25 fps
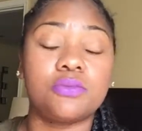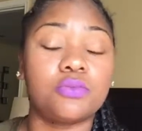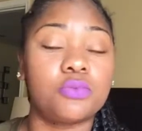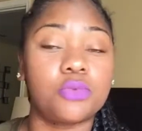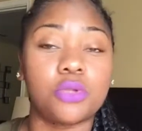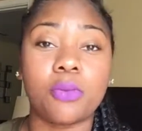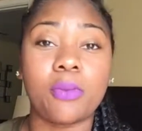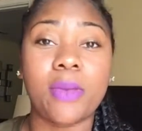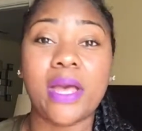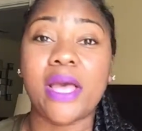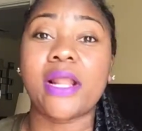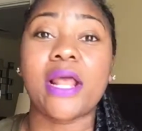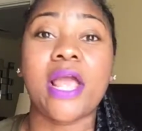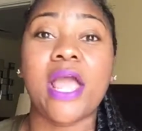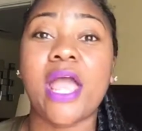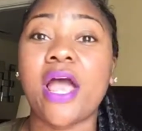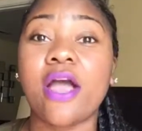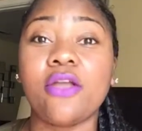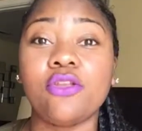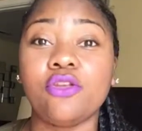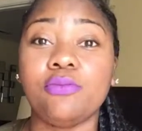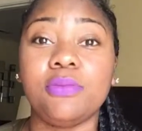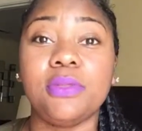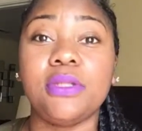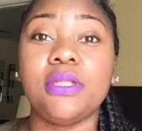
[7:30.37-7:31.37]
No matter how
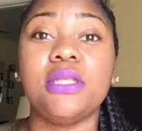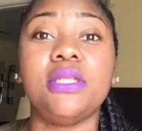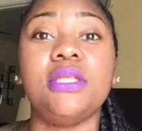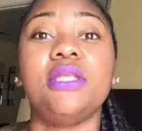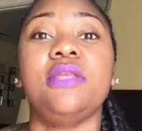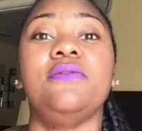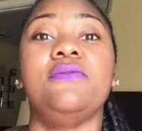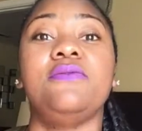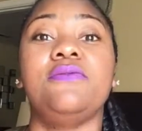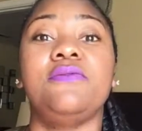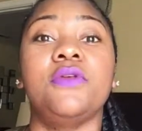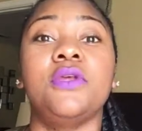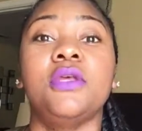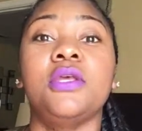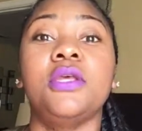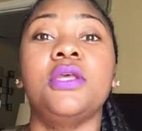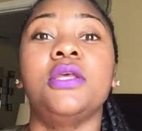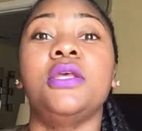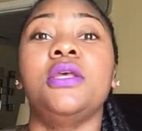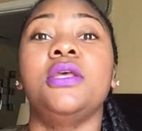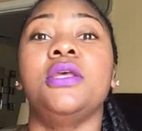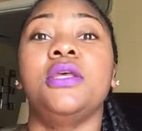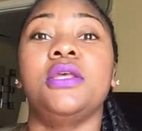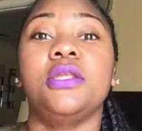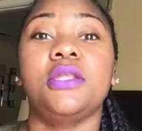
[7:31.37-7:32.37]
you believe,
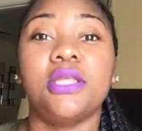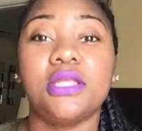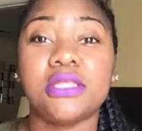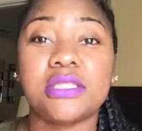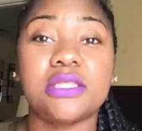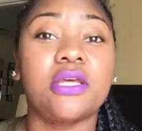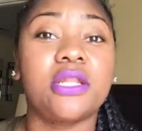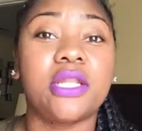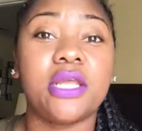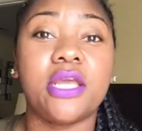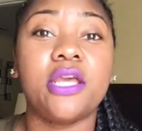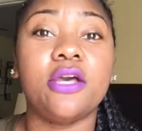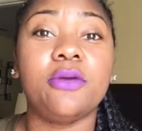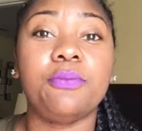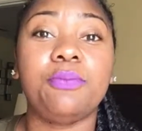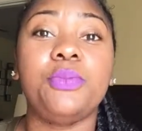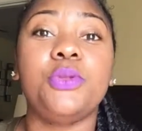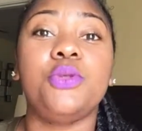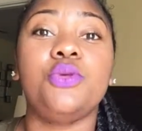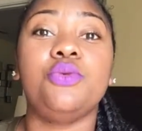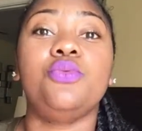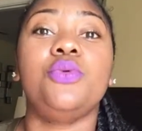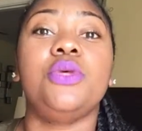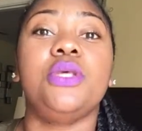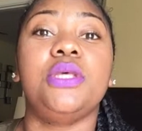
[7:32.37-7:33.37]
it's going to help
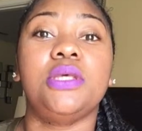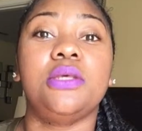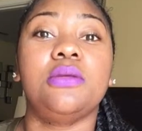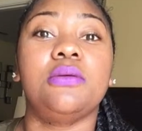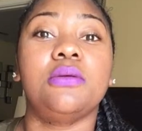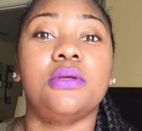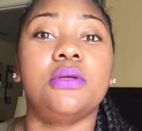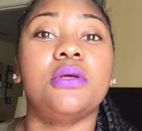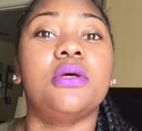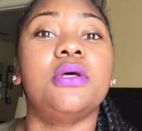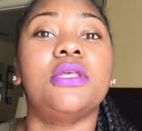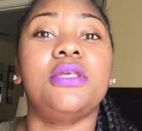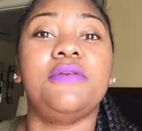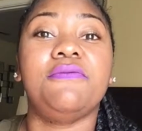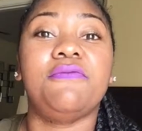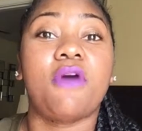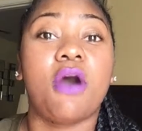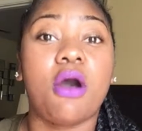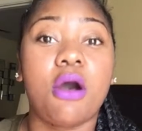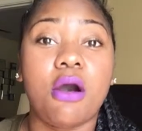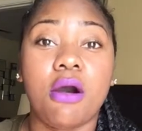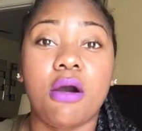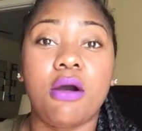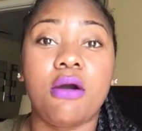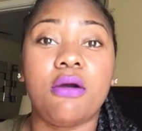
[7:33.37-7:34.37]
you
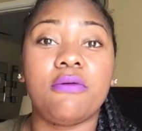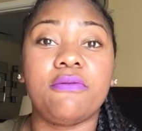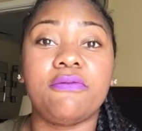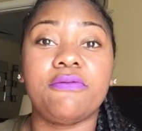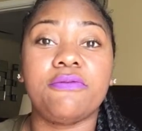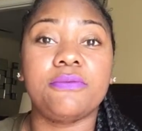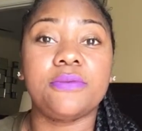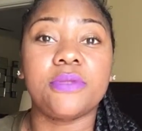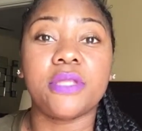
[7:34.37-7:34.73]
evolve.